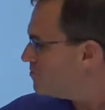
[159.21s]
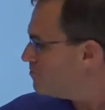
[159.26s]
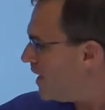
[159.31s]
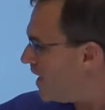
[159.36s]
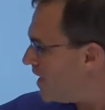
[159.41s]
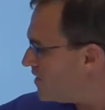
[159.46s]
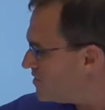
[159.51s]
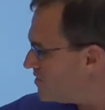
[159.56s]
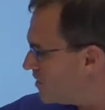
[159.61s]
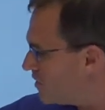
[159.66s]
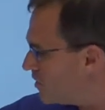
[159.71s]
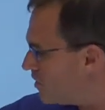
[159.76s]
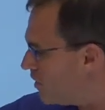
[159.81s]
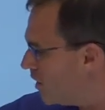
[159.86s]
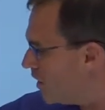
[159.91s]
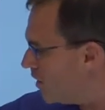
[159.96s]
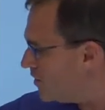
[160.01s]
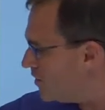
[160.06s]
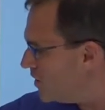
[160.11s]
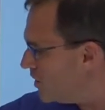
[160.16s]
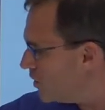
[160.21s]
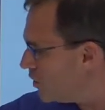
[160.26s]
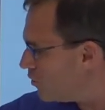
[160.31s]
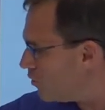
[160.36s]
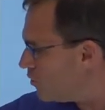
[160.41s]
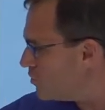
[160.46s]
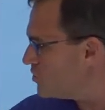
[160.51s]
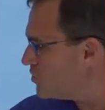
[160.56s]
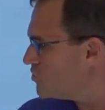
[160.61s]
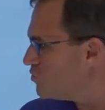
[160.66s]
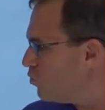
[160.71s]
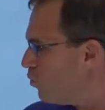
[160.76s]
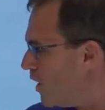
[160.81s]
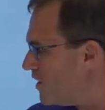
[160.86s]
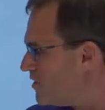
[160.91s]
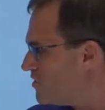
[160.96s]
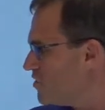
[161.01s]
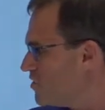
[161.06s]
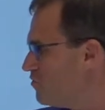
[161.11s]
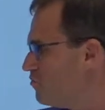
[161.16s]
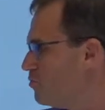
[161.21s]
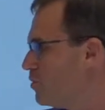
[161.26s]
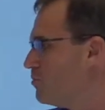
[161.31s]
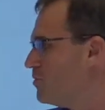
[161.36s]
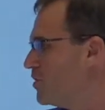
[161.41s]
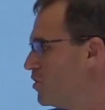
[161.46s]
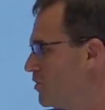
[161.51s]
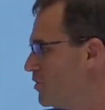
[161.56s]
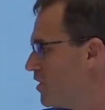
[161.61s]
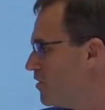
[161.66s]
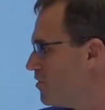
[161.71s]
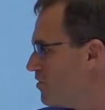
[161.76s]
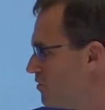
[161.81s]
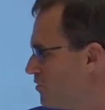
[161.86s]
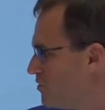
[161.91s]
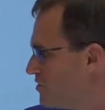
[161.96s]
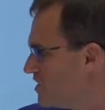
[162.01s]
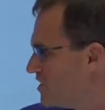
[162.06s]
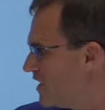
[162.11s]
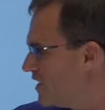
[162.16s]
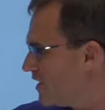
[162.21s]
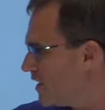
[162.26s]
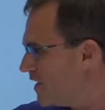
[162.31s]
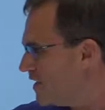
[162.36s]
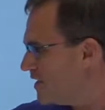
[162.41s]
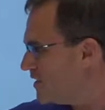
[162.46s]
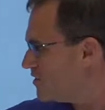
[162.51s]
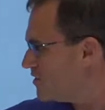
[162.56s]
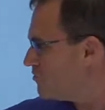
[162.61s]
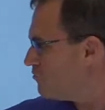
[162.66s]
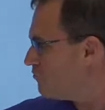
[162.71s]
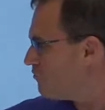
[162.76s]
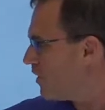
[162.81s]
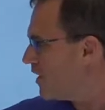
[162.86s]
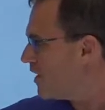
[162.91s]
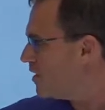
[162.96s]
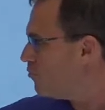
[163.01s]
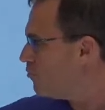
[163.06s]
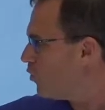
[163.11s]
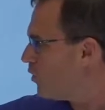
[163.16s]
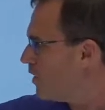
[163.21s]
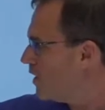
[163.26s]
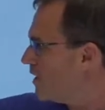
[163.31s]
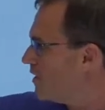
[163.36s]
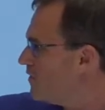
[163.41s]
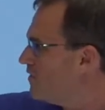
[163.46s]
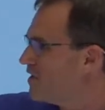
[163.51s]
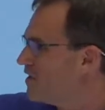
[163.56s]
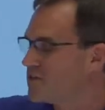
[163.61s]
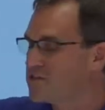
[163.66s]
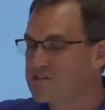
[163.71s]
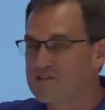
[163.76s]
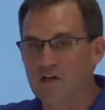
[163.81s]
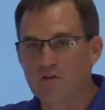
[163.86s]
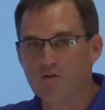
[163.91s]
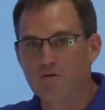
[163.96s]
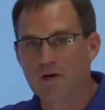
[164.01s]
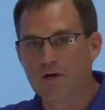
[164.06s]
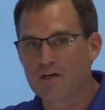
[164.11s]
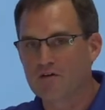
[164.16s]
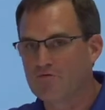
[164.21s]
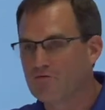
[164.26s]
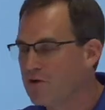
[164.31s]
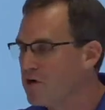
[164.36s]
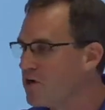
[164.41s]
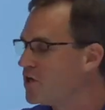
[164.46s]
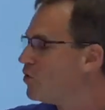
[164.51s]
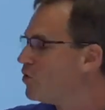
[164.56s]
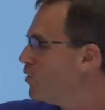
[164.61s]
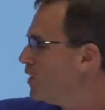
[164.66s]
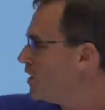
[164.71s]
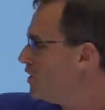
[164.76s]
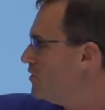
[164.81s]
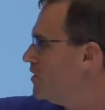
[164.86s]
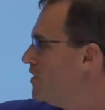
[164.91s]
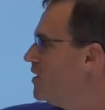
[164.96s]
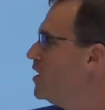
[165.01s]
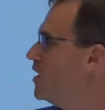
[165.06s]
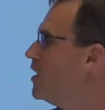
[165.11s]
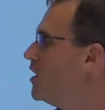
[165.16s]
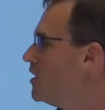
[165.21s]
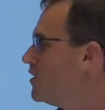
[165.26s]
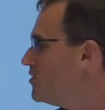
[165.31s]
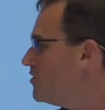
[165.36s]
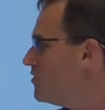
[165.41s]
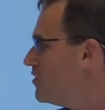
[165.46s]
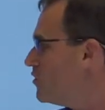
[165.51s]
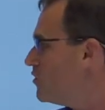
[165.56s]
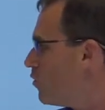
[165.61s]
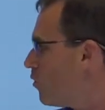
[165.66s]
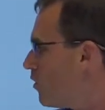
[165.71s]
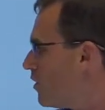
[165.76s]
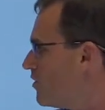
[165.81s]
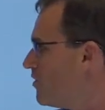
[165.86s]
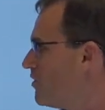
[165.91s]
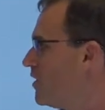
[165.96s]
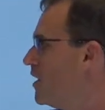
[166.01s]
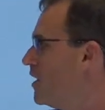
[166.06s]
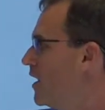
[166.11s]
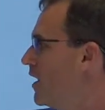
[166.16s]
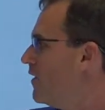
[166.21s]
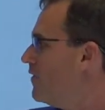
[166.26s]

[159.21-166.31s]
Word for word: passing uh, near or just west of Bermuda Thursday night into Friday morning, and then accelerating very quickly to the north,